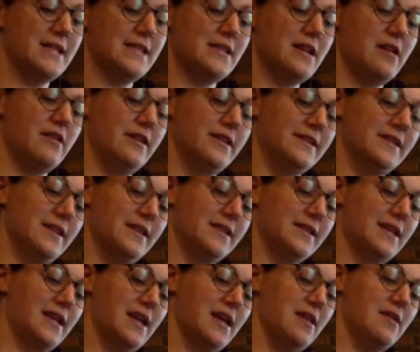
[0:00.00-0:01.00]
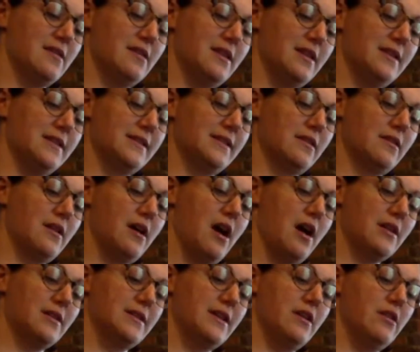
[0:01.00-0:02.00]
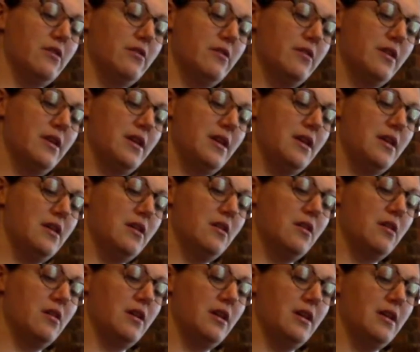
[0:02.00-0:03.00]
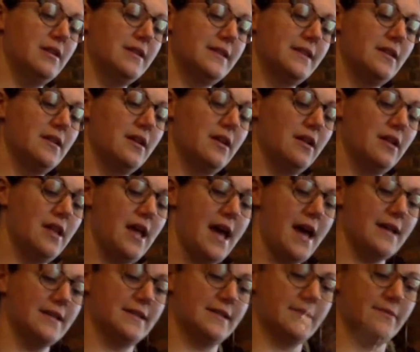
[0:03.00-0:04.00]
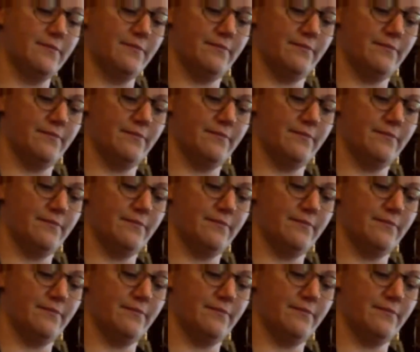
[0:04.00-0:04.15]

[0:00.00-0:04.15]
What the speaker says: but not least, let's get this cocktail in its glass.